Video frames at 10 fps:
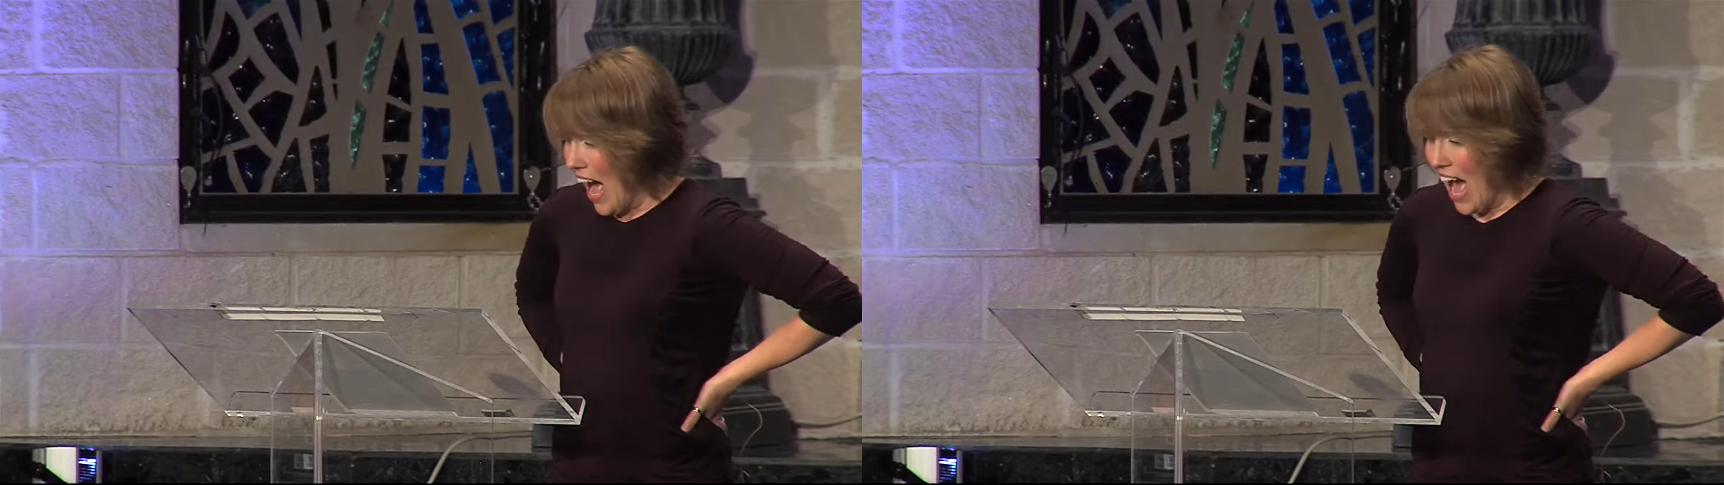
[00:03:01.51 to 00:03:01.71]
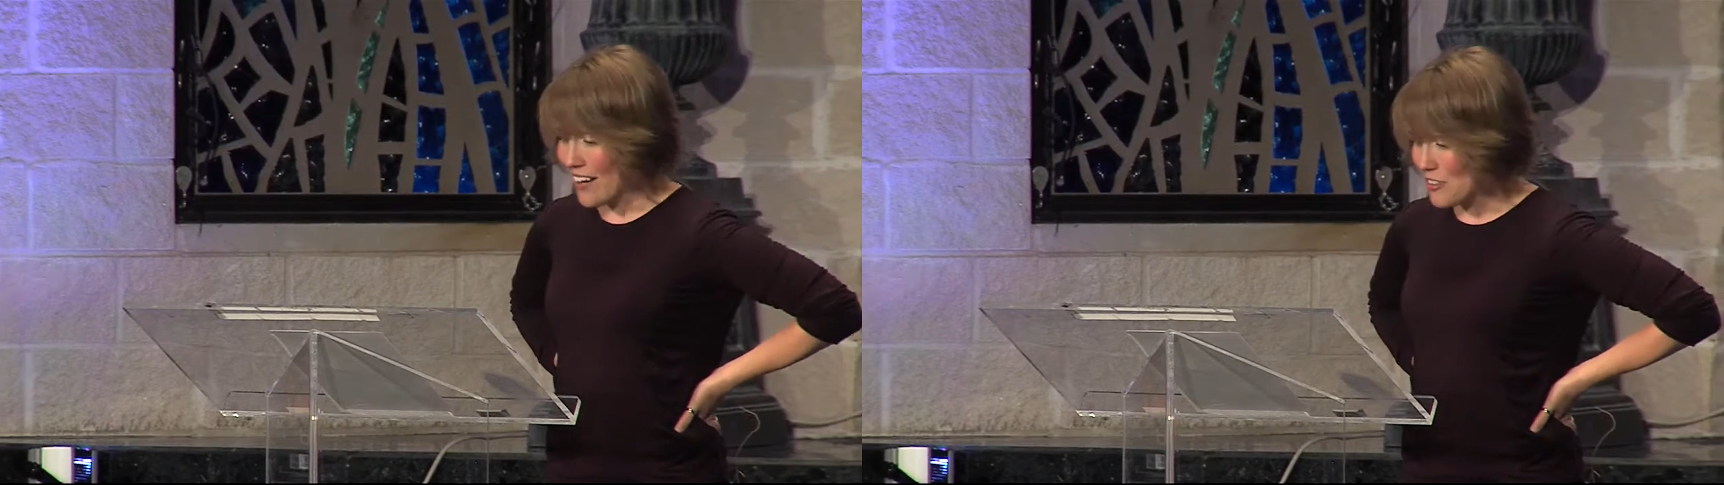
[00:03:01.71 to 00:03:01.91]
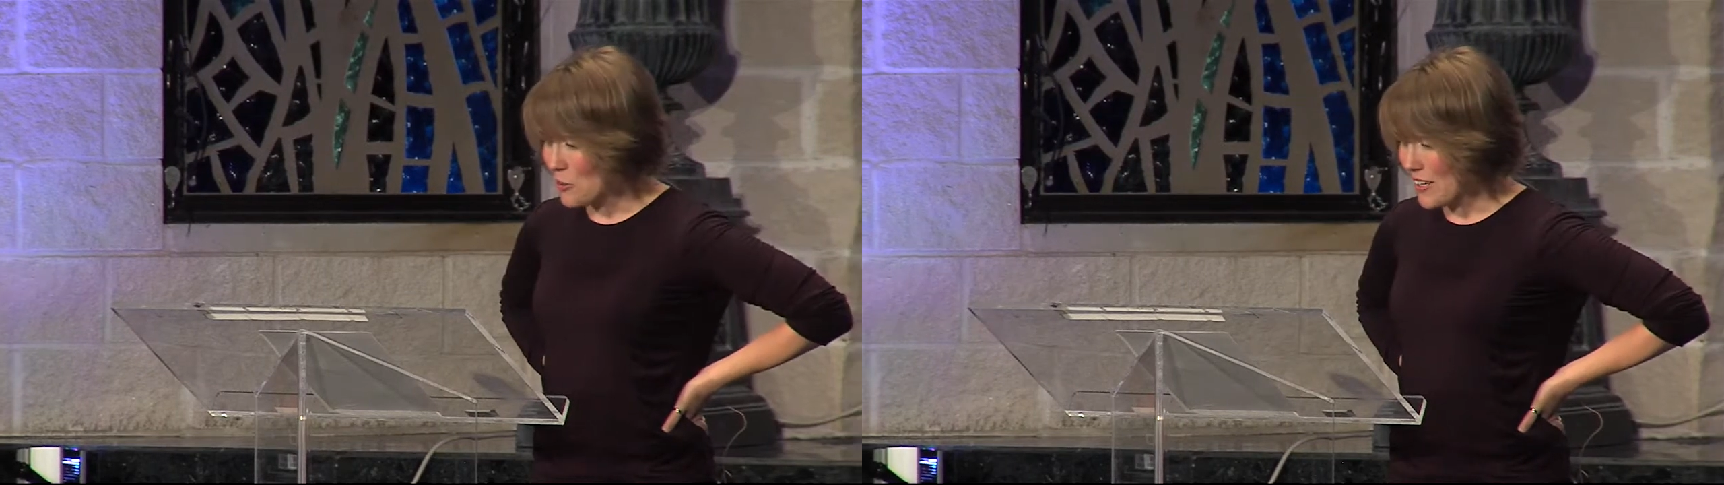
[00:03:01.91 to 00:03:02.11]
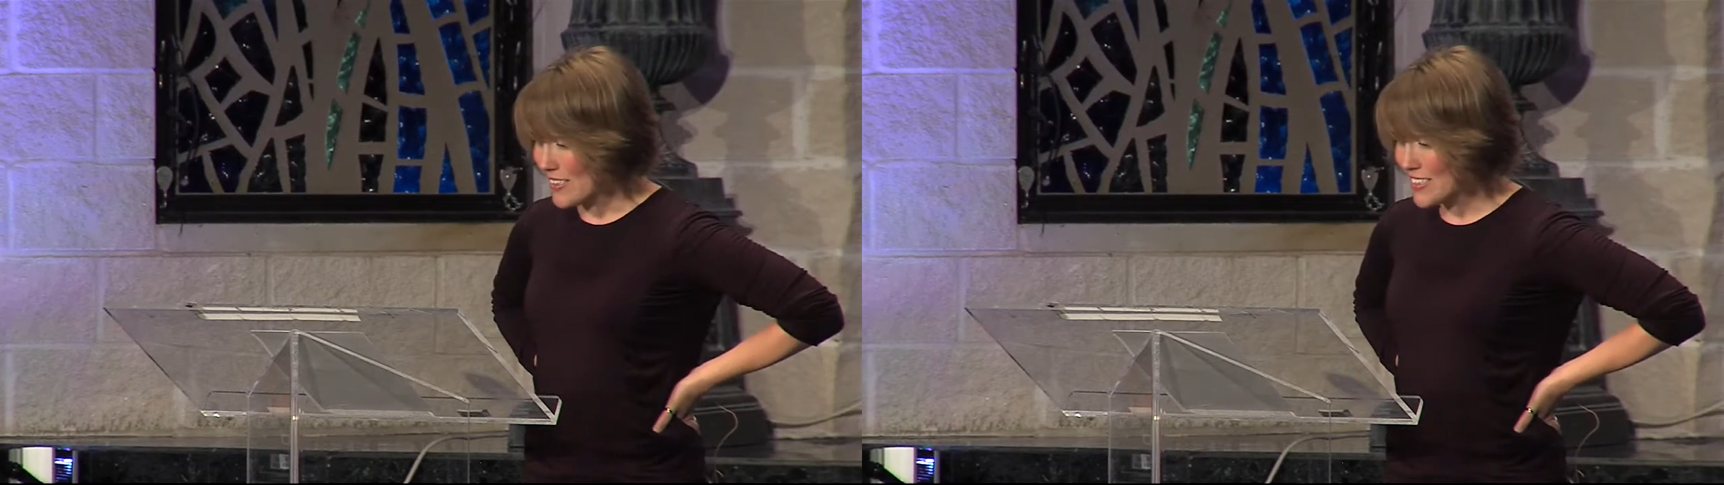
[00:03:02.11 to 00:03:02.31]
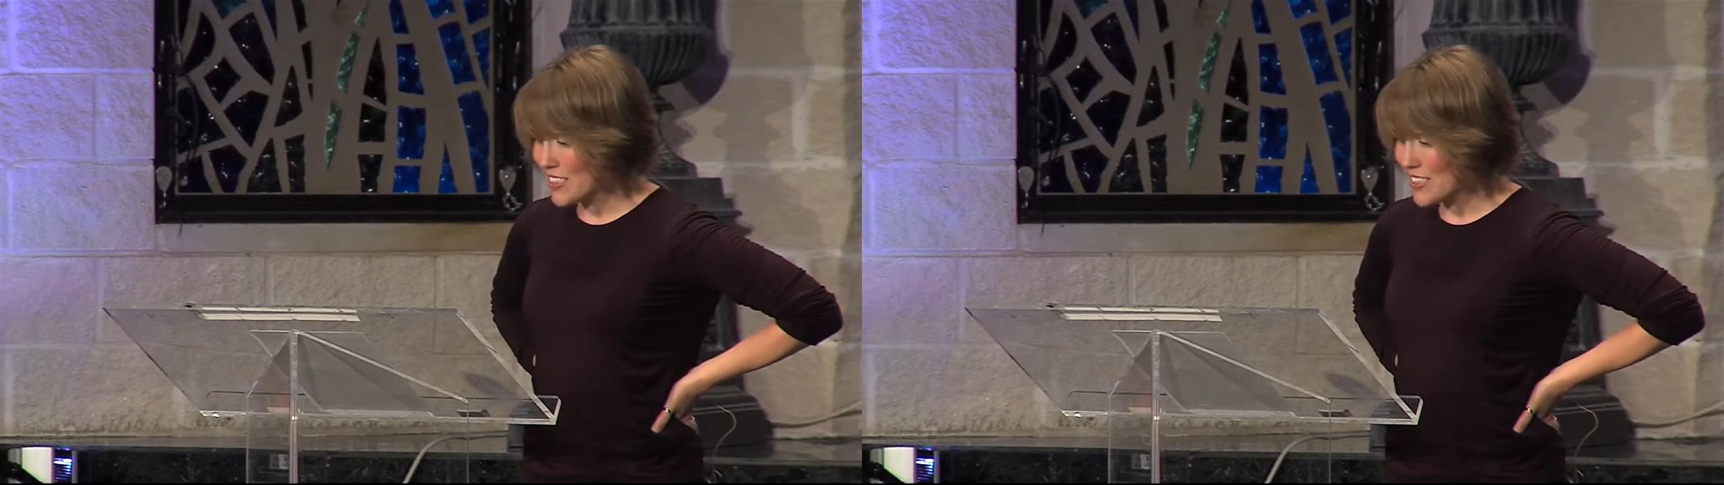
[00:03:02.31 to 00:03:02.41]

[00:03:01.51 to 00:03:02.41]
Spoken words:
don't know what else to